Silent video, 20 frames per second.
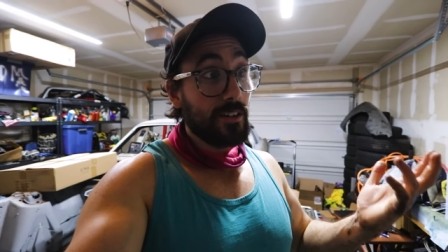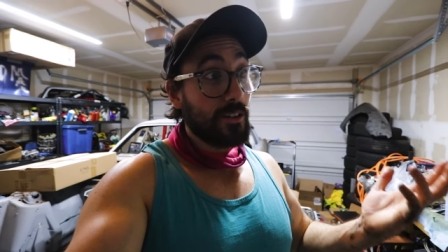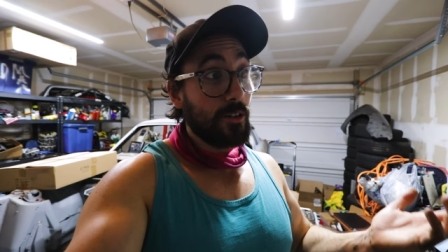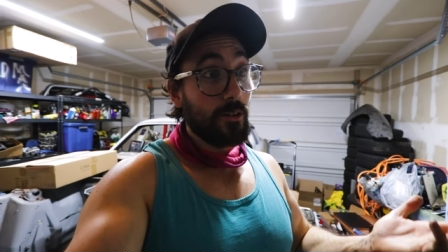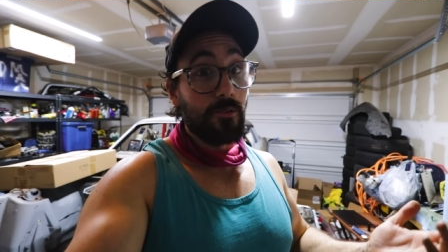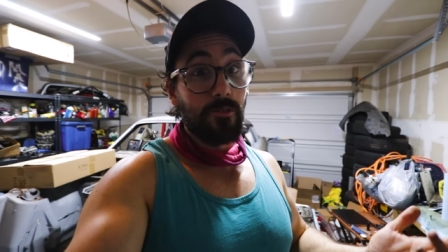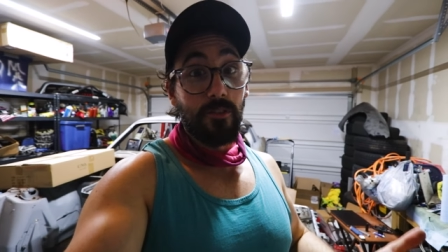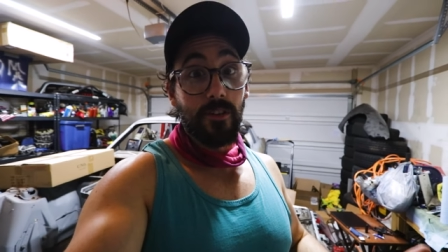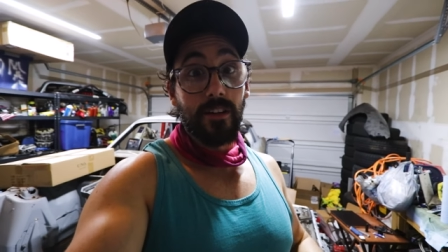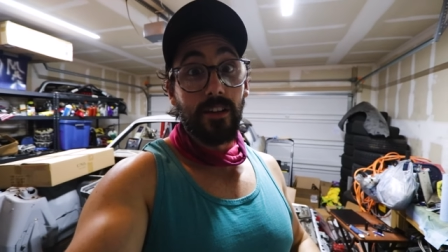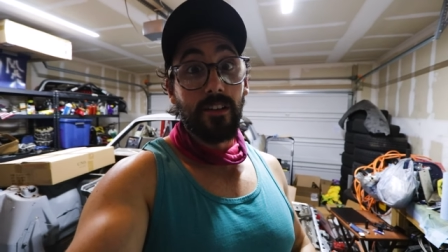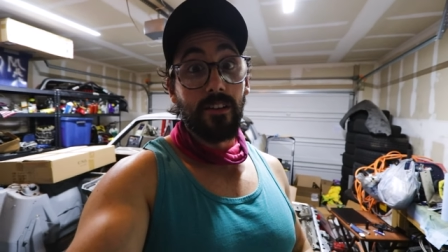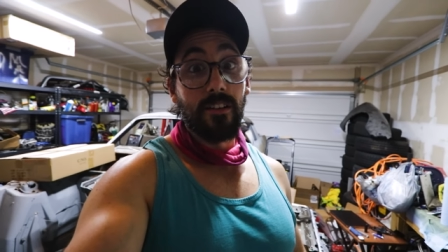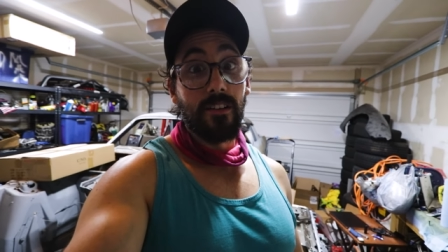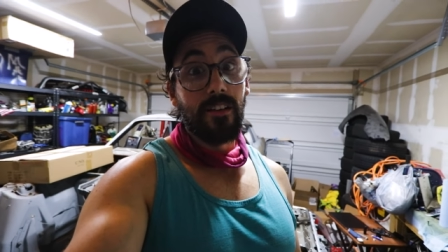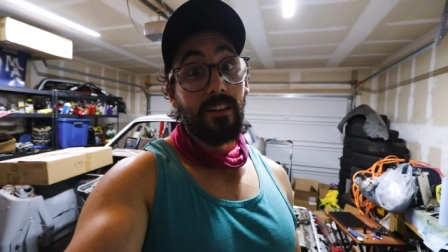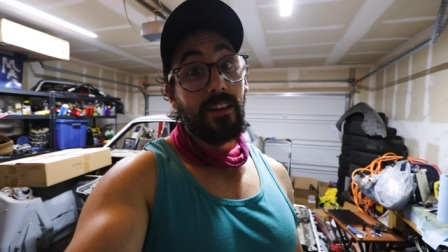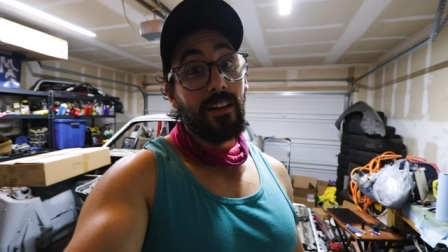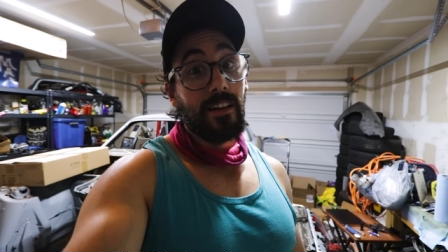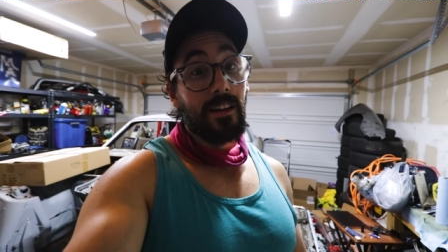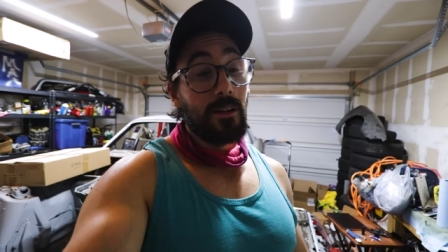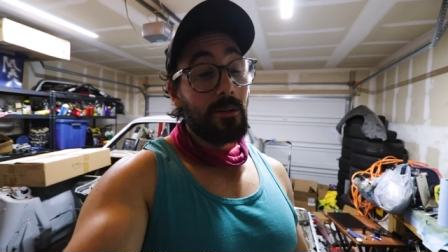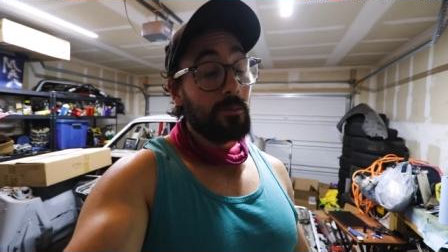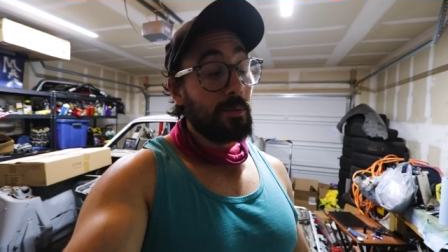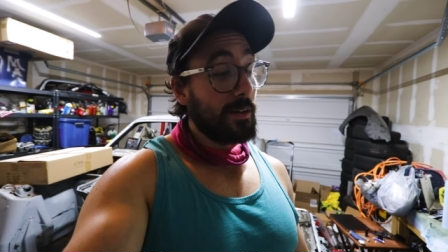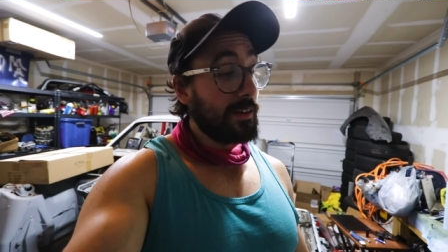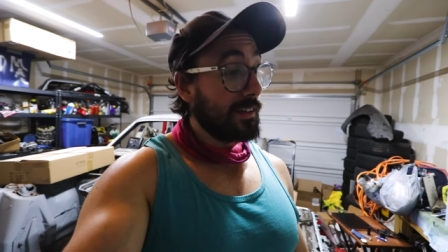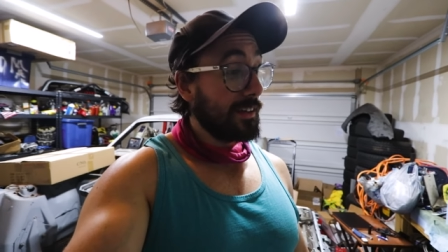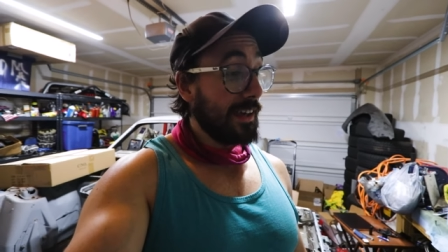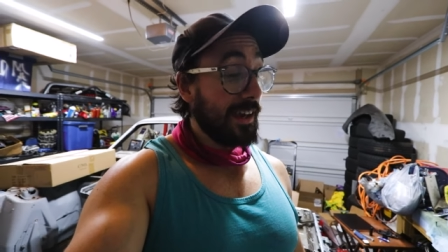go figure
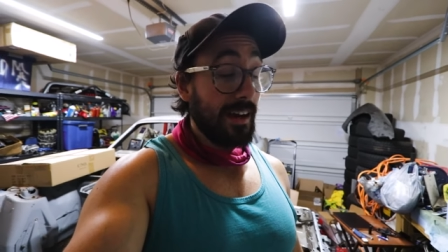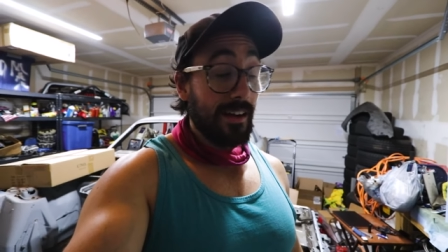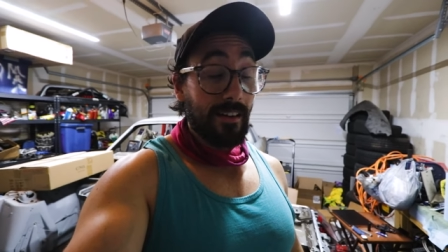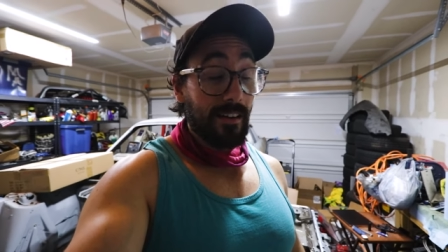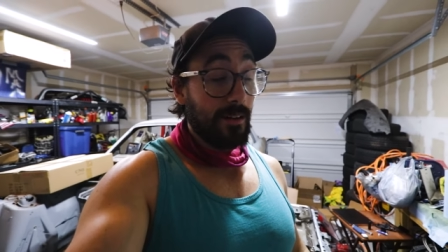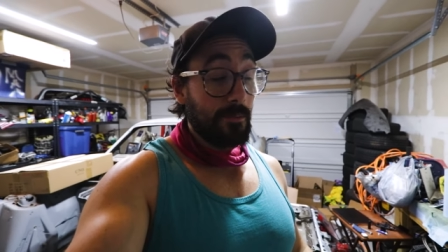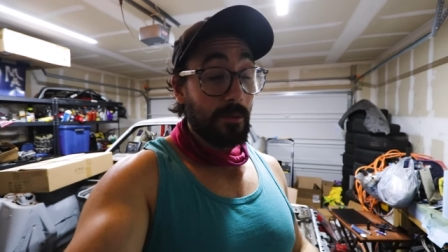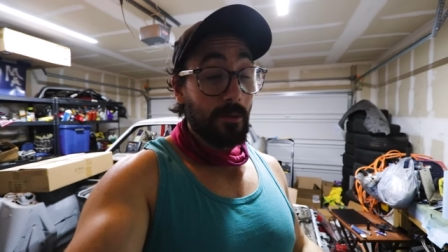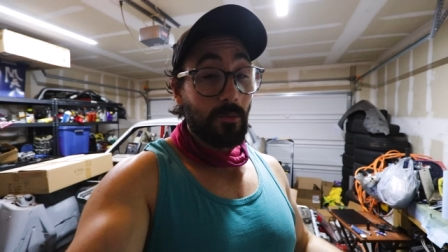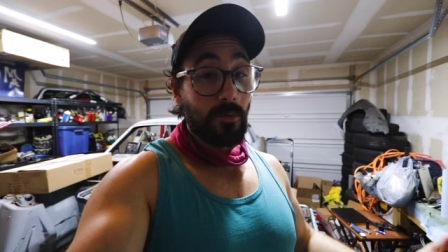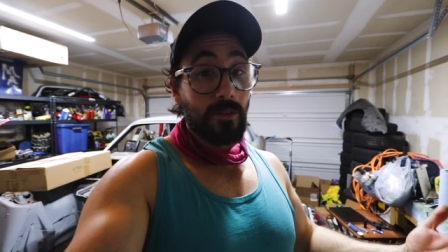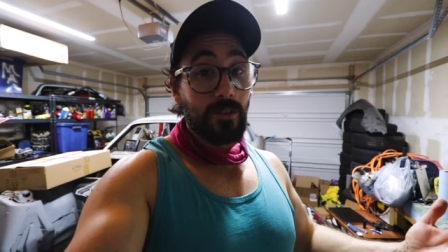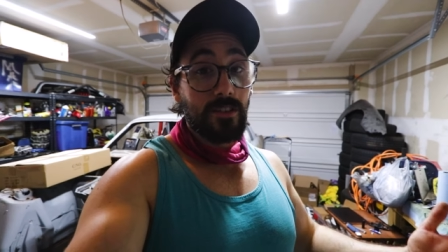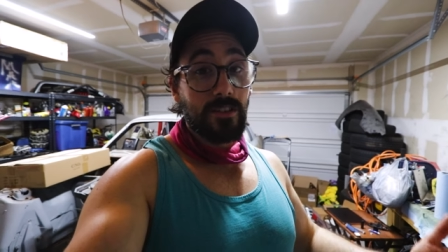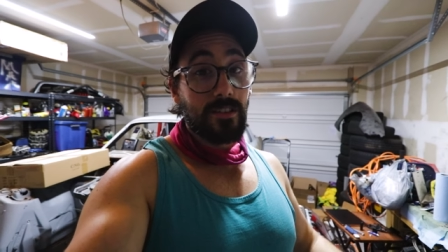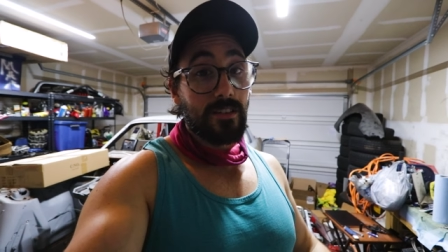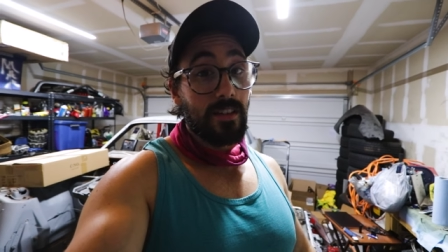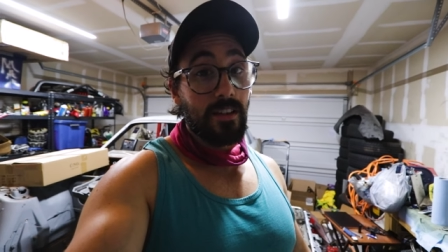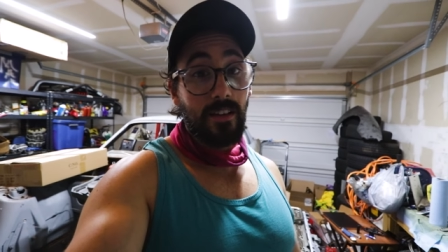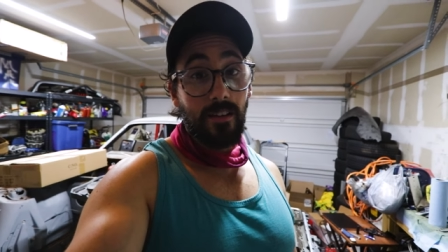but yeah i mean we're just